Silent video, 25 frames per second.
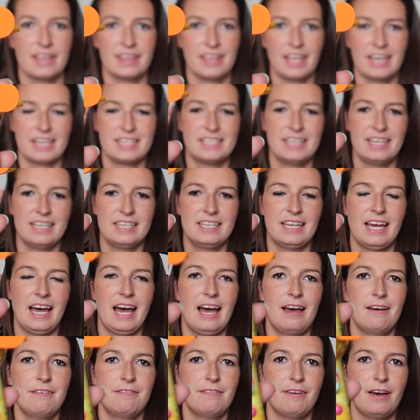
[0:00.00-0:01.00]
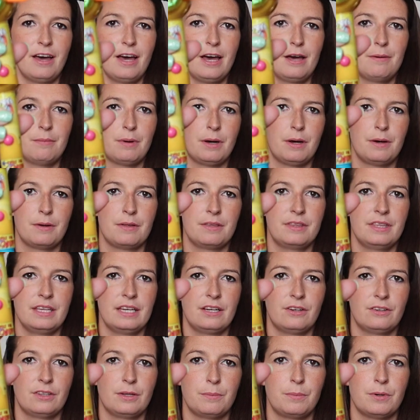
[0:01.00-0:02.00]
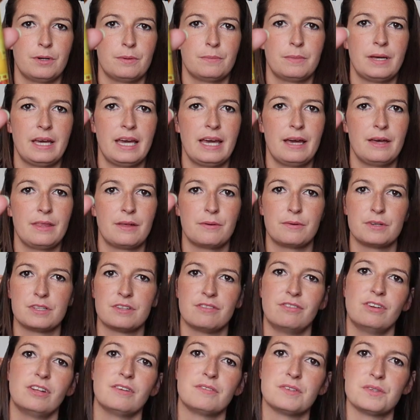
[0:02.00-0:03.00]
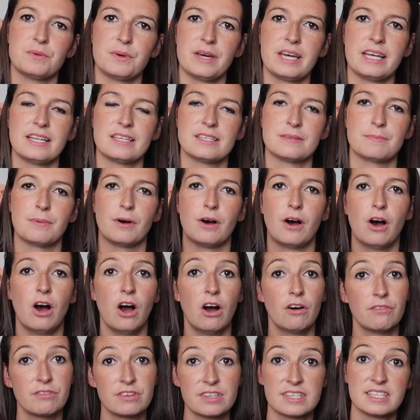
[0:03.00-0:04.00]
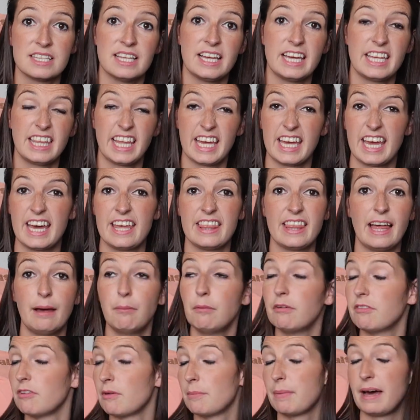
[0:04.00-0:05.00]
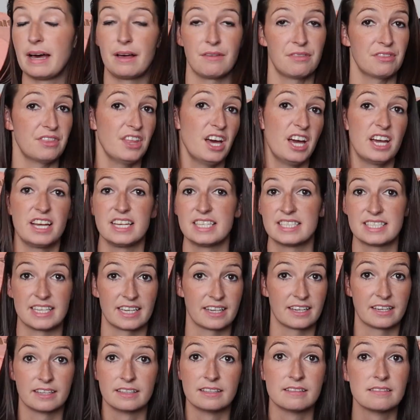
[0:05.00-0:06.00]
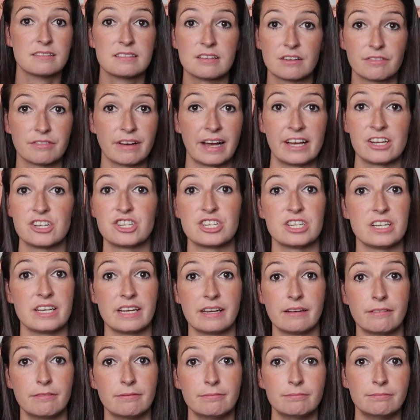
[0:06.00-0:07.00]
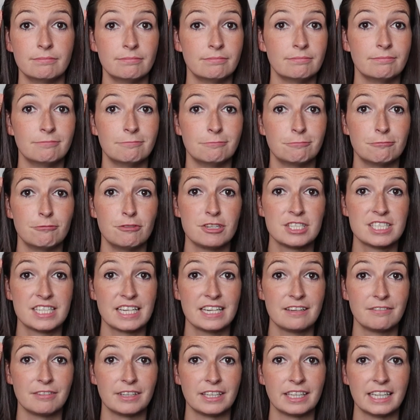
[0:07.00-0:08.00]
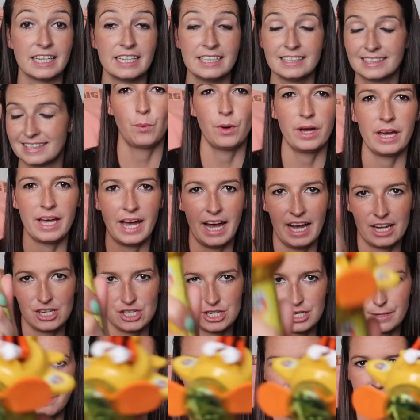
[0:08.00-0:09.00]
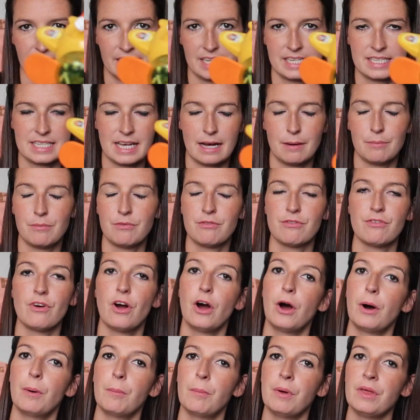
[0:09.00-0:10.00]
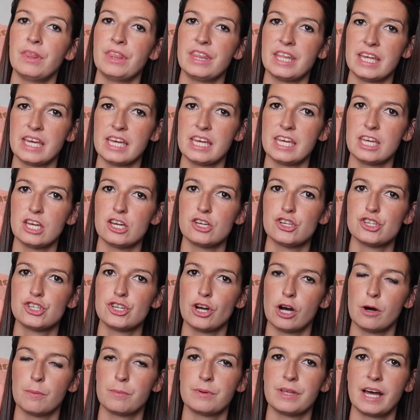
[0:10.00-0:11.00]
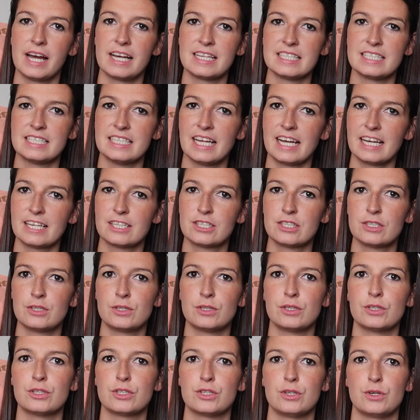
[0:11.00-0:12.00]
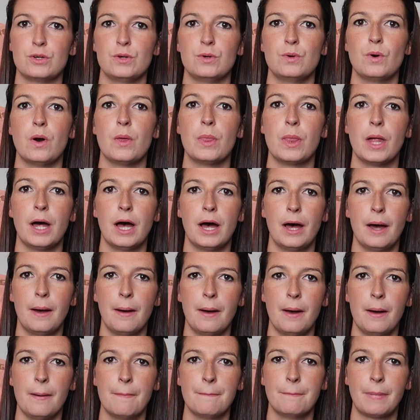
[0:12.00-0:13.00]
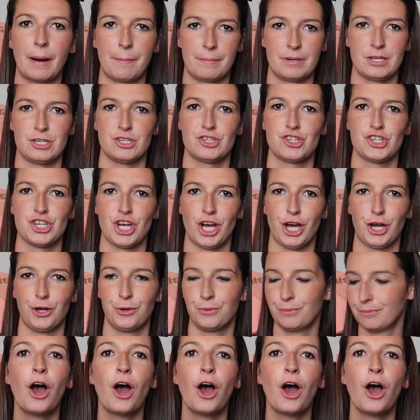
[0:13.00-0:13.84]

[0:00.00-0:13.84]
They did have a thing on the bottom here that was full of sweets, but obviously they ate them with about 30 seconds of actually receiving these. We actually picked these up from the shop that is next door to the Muppet Show.